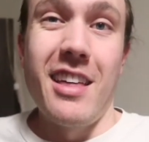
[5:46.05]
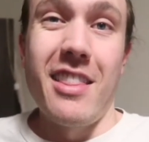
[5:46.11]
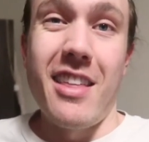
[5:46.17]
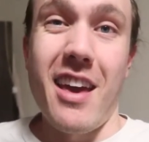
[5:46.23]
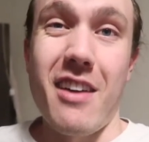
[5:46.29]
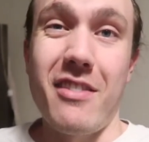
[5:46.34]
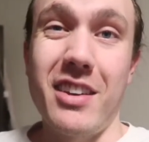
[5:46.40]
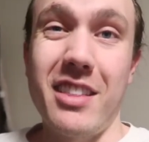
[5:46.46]

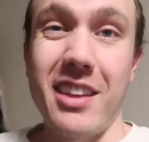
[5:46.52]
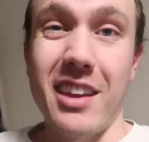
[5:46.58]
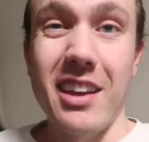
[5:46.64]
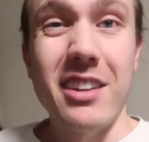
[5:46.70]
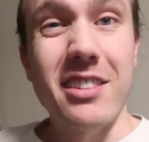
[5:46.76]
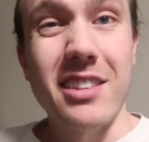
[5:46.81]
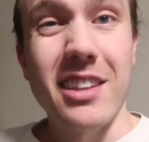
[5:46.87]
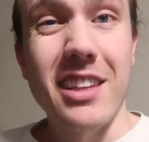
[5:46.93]
they have anything
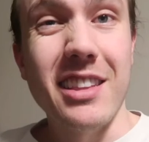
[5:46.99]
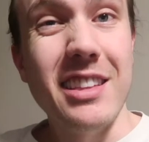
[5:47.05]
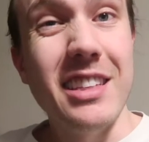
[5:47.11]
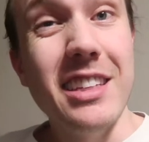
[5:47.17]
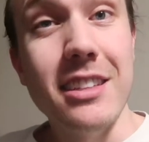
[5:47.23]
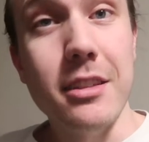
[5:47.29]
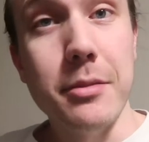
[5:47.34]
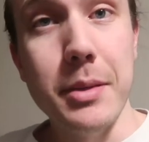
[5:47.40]
else that
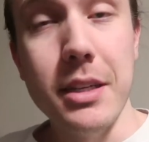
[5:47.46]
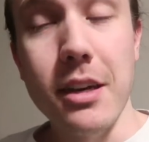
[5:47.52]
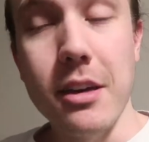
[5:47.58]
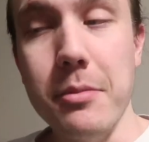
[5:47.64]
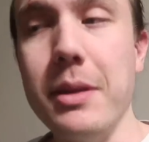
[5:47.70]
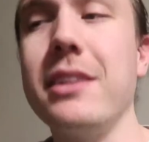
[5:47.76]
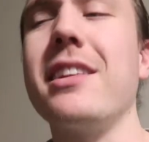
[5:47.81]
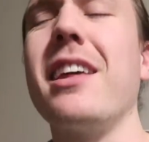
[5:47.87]
needs to be
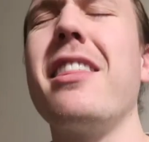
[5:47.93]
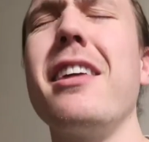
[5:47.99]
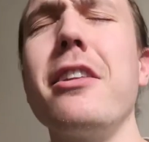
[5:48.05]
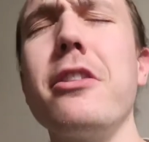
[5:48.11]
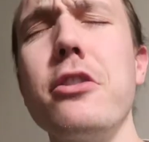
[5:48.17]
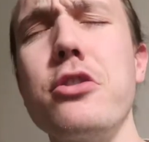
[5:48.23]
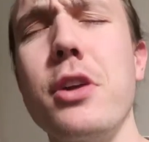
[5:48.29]
done because I think they're